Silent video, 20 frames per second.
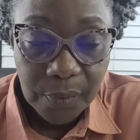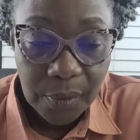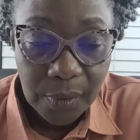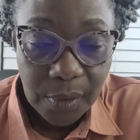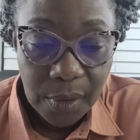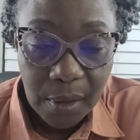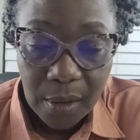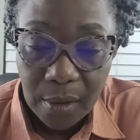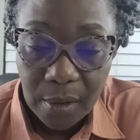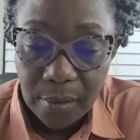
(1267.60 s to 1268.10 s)

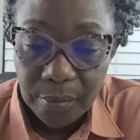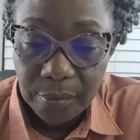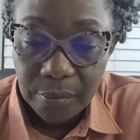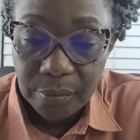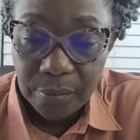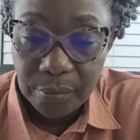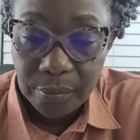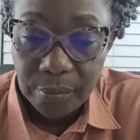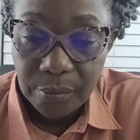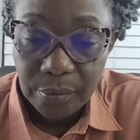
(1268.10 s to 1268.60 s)

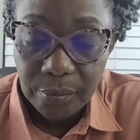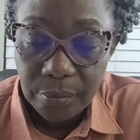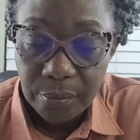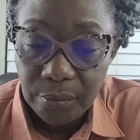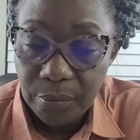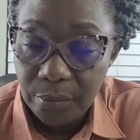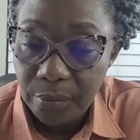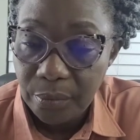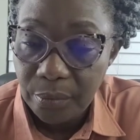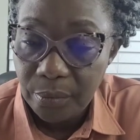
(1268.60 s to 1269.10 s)
Um,
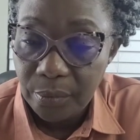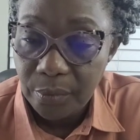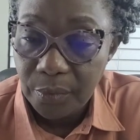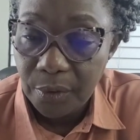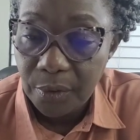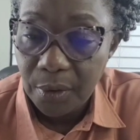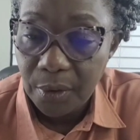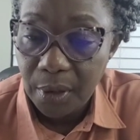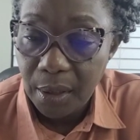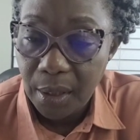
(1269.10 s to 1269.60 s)

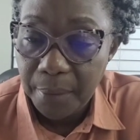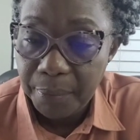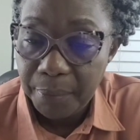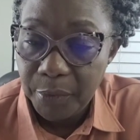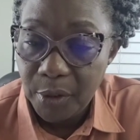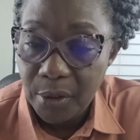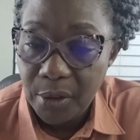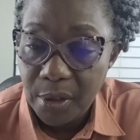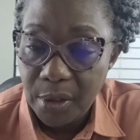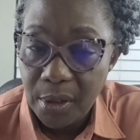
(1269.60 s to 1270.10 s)
okay, I'm
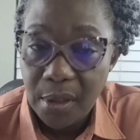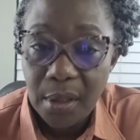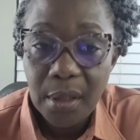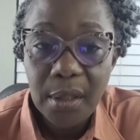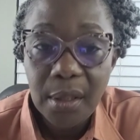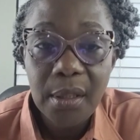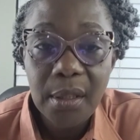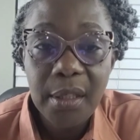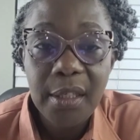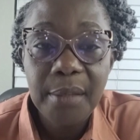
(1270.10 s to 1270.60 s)
not
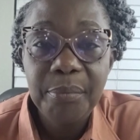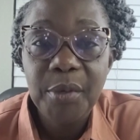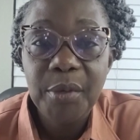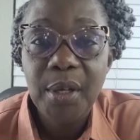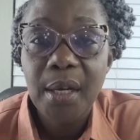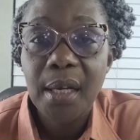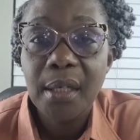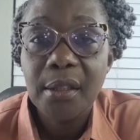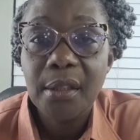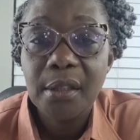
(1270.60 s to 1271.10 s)
seeing him
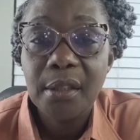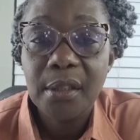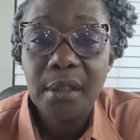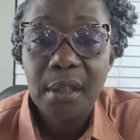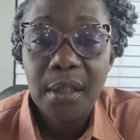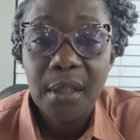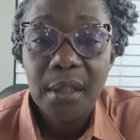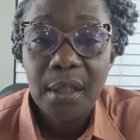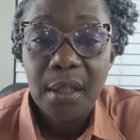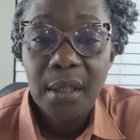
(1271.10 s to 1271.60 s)
yet.
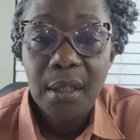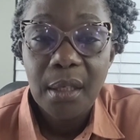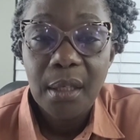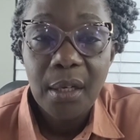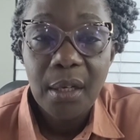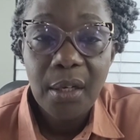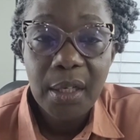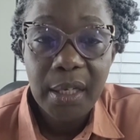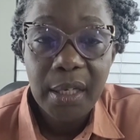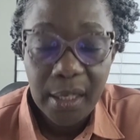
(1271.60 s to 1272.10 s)

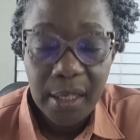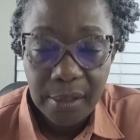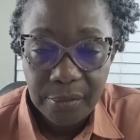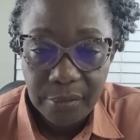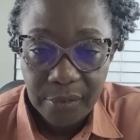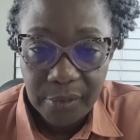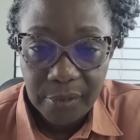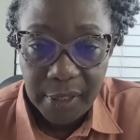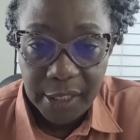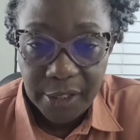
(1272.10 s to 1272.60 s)

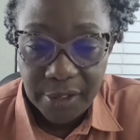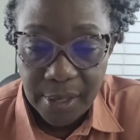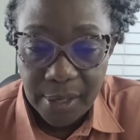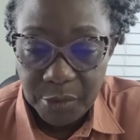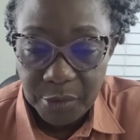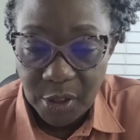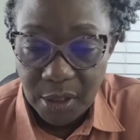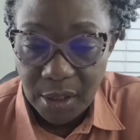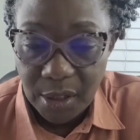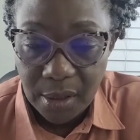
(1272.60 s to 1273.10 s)
Okay, thank you.
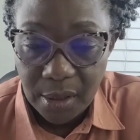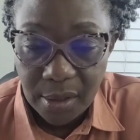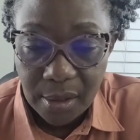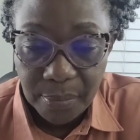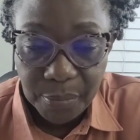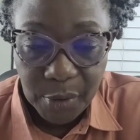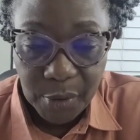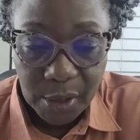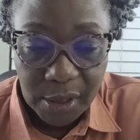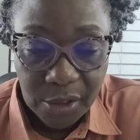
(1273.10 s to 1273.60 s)
I'm seeing
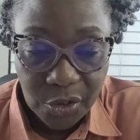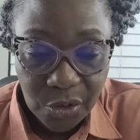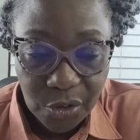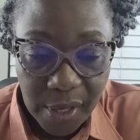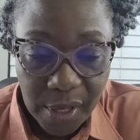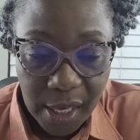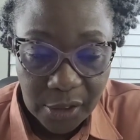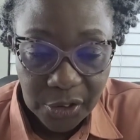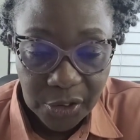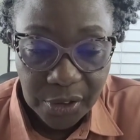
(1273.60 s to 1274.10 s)
somebody's
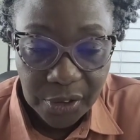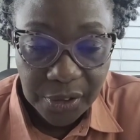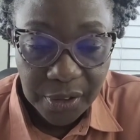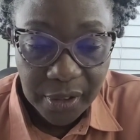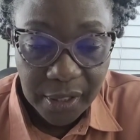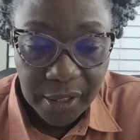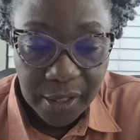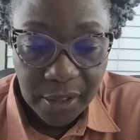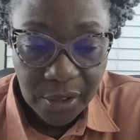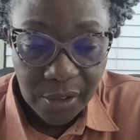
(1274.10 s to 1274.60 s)
reaction.
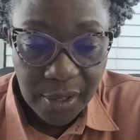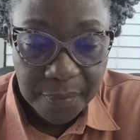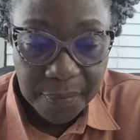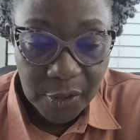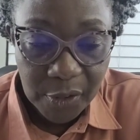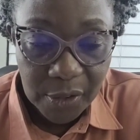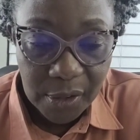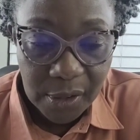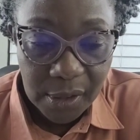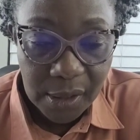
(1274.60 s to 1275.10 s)
Thank you. I'm
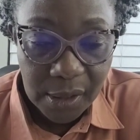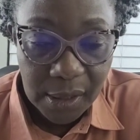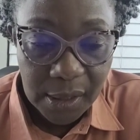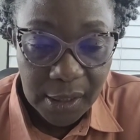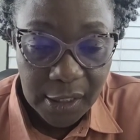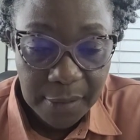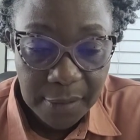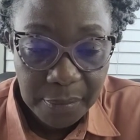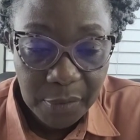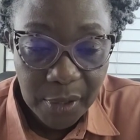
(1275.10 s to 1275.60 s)
not seeing
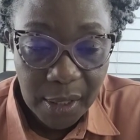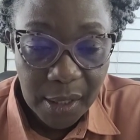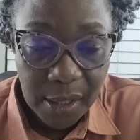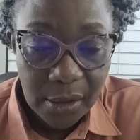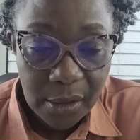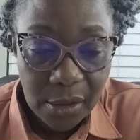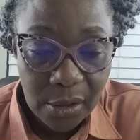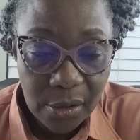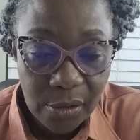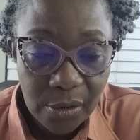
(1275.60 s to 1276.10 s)
him
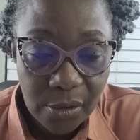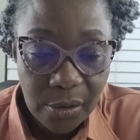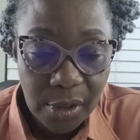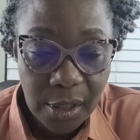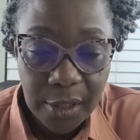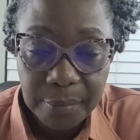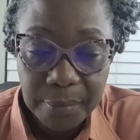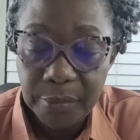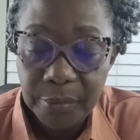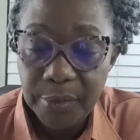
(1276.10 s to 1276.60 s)
yet. So
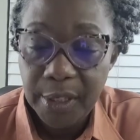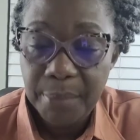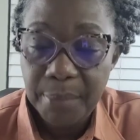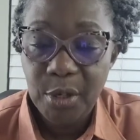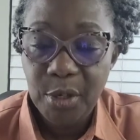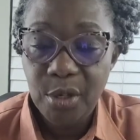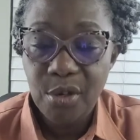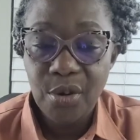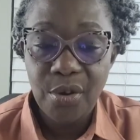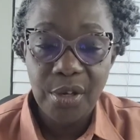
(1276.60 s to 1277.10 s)
um, let
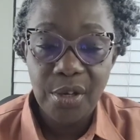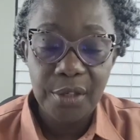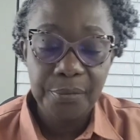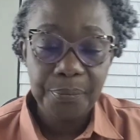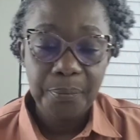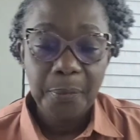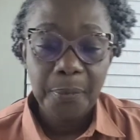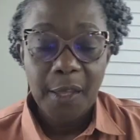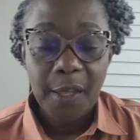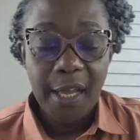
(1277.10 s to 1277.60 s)
me go on
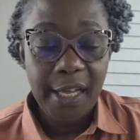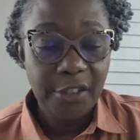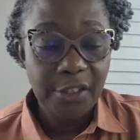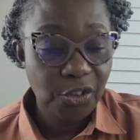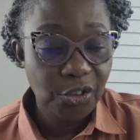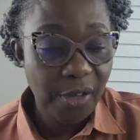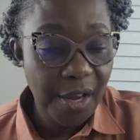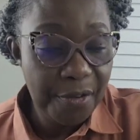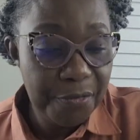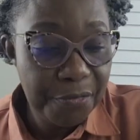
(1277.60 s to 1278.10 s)
and
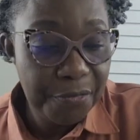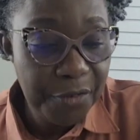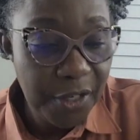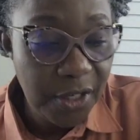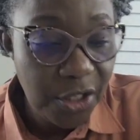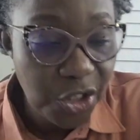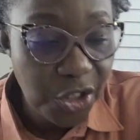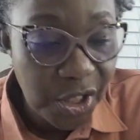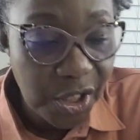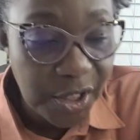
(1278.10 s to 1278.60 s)
try and
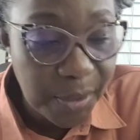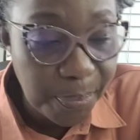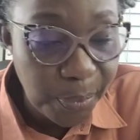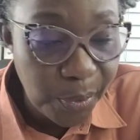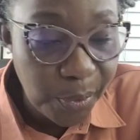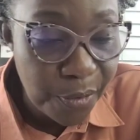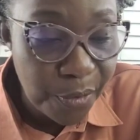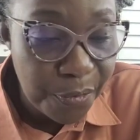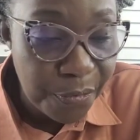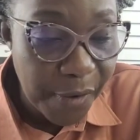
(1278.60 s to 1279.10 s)
finish his
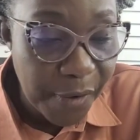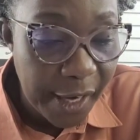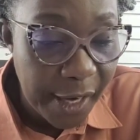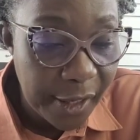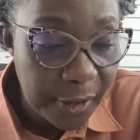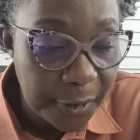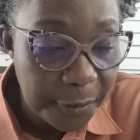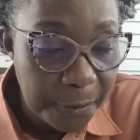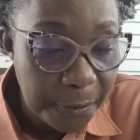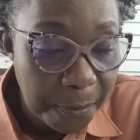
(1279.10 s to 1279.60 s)

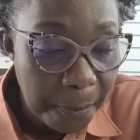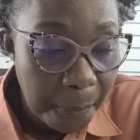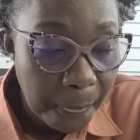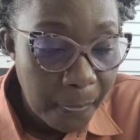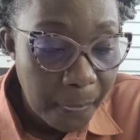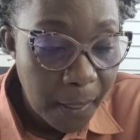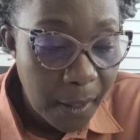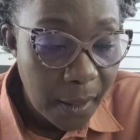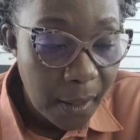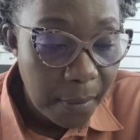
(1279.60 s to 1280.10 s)
profile.
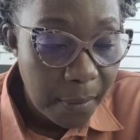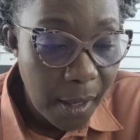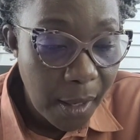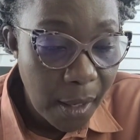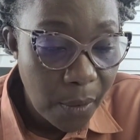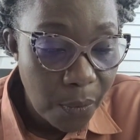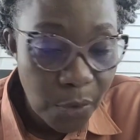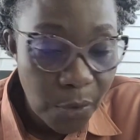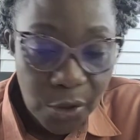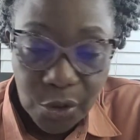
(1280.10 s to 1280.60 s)

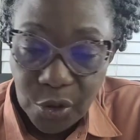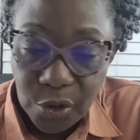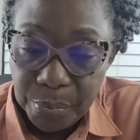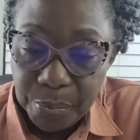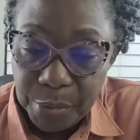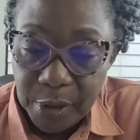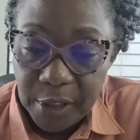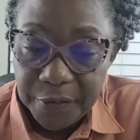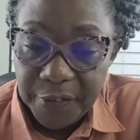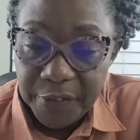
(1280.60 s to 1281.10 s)
I want to
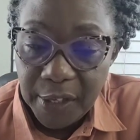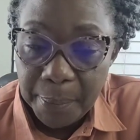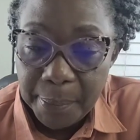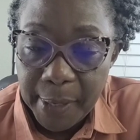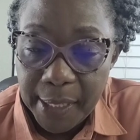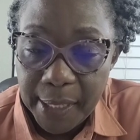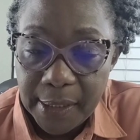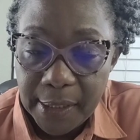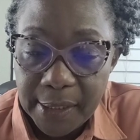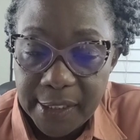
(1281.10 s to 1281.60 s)
believe that
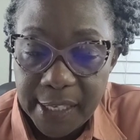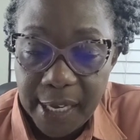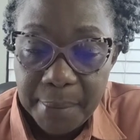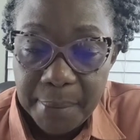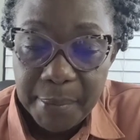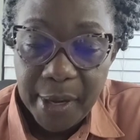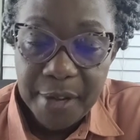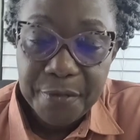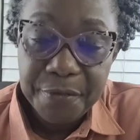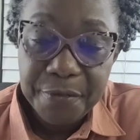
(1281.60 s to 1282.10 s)
by the
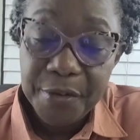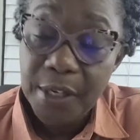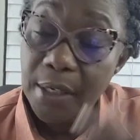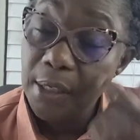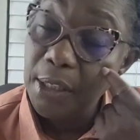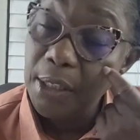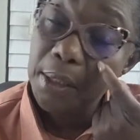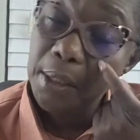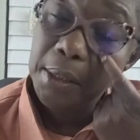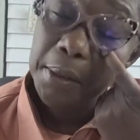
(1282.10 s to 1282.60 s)
time I
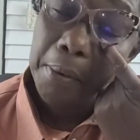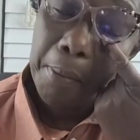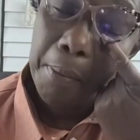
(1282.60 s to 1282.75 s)
finish